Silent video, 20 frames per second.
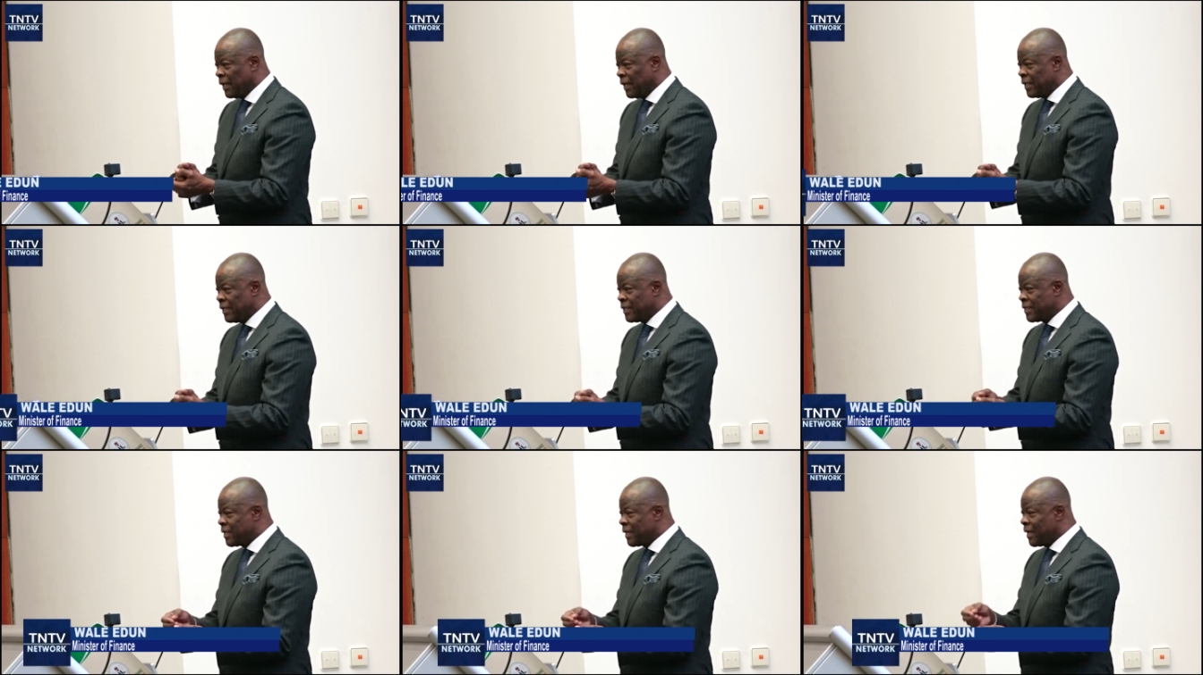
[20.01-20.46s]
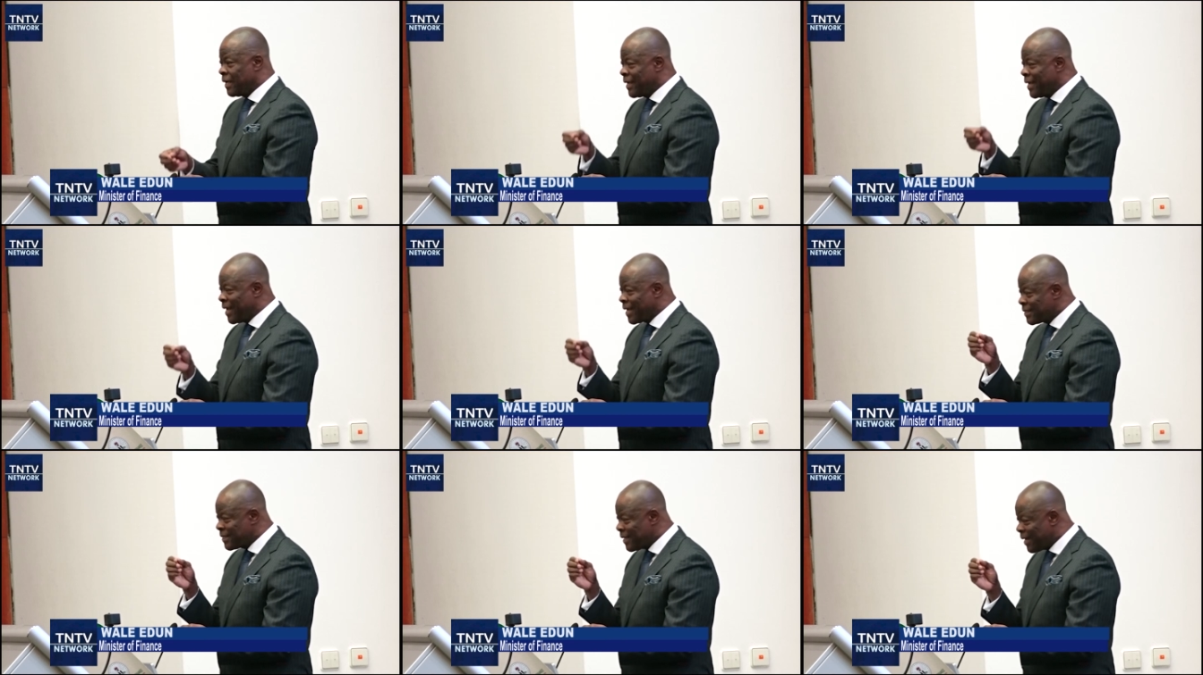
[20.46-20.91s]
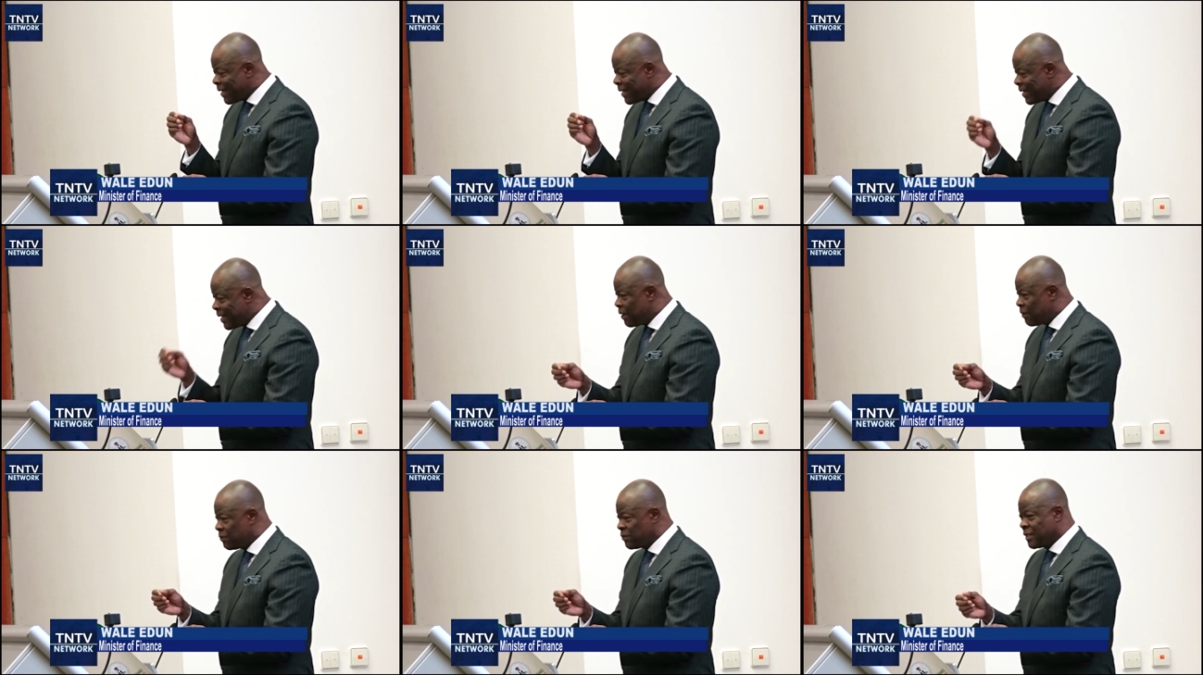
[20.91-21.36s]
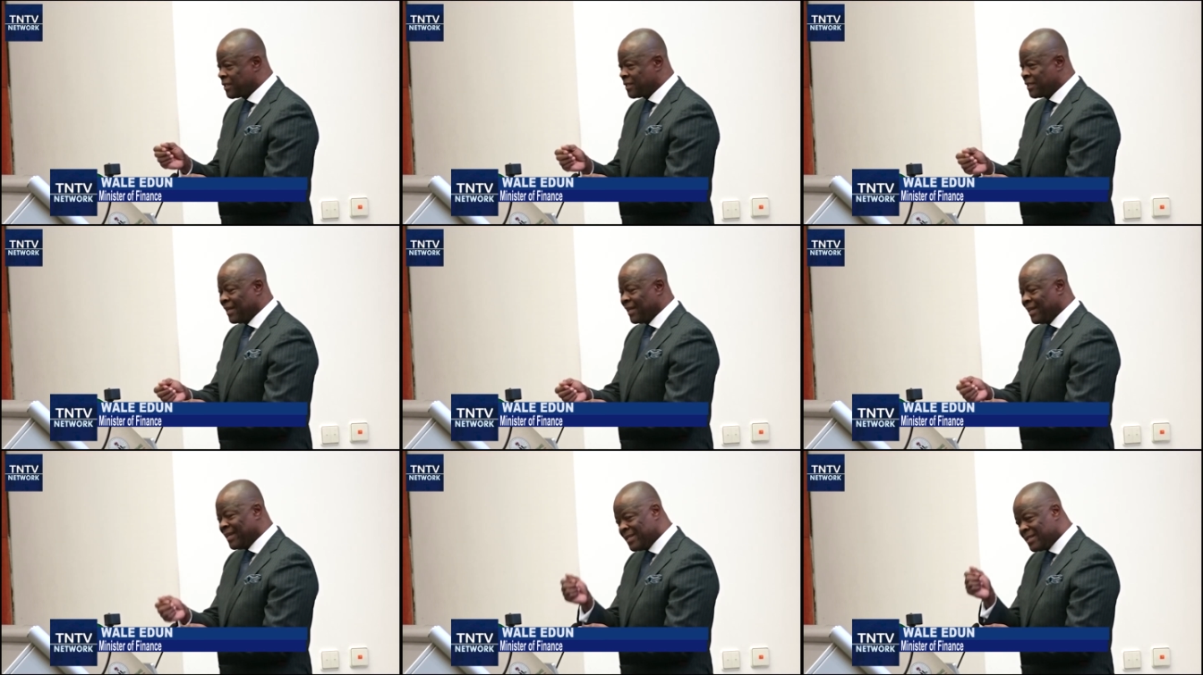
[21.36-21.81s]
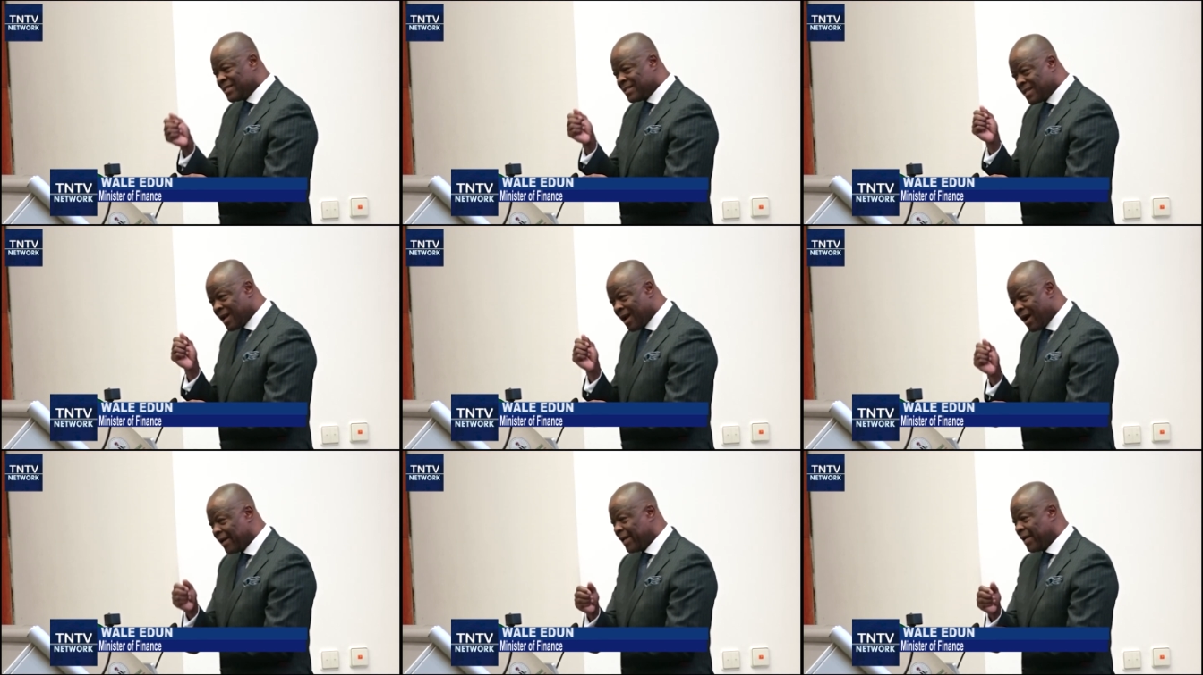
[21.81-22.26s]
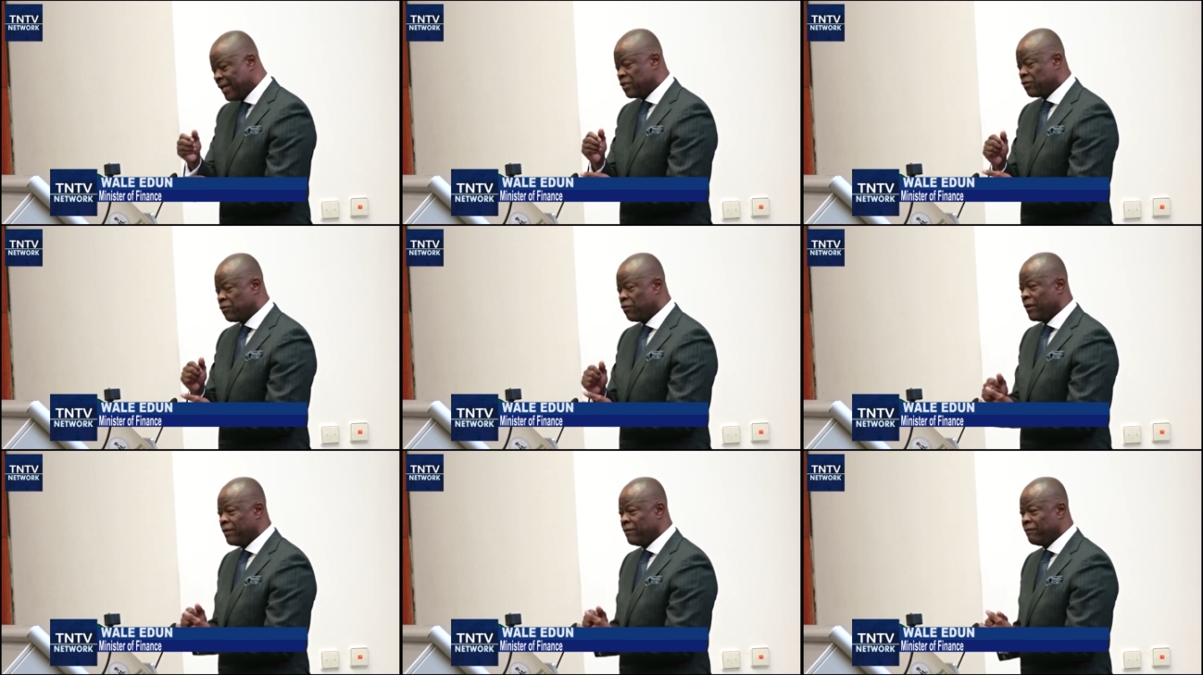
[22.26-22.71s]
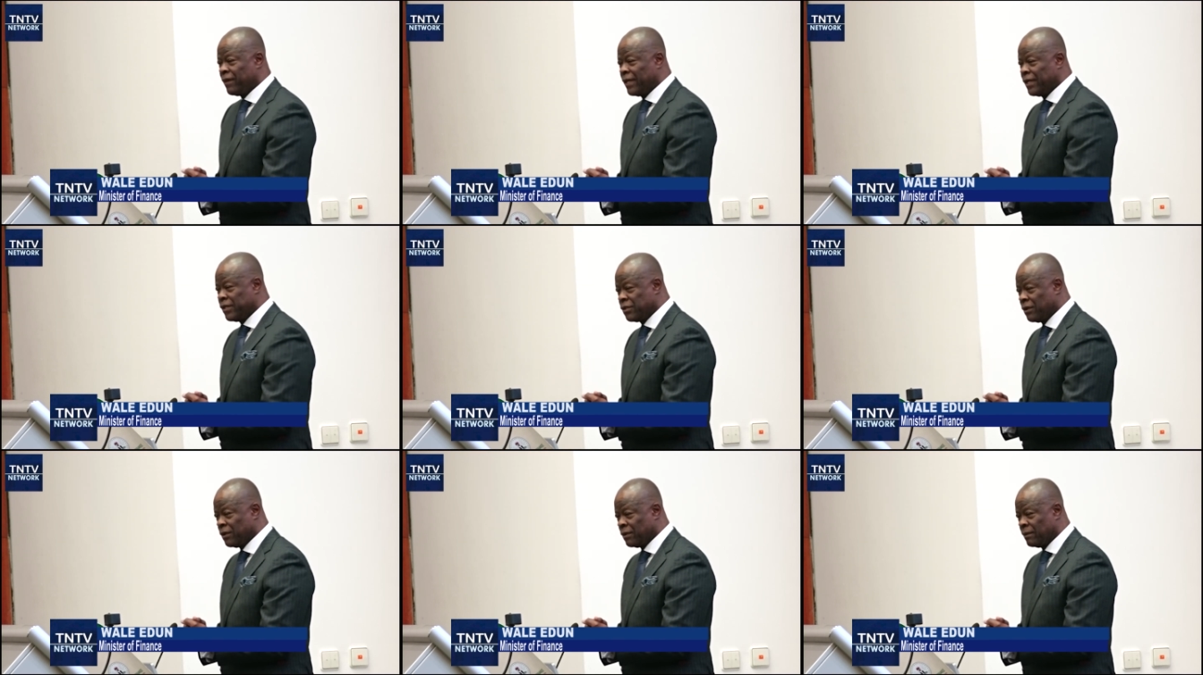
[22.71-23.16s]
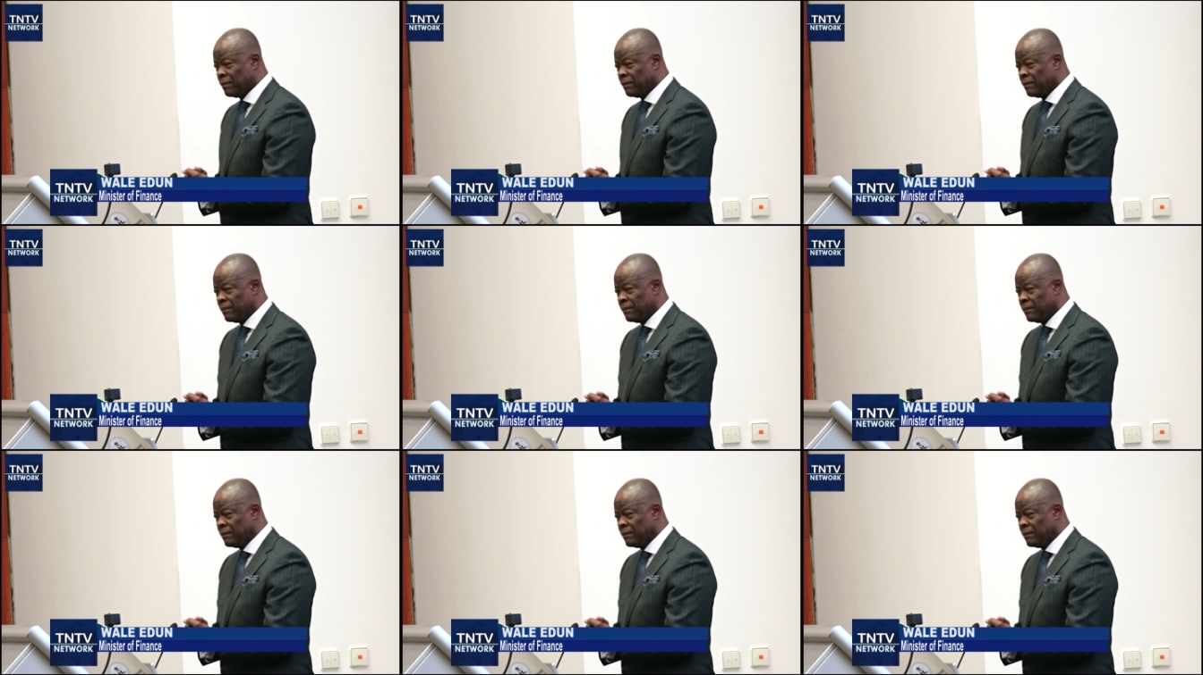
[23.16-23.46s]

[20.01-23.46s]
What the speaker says: He has announced his targets for inflation,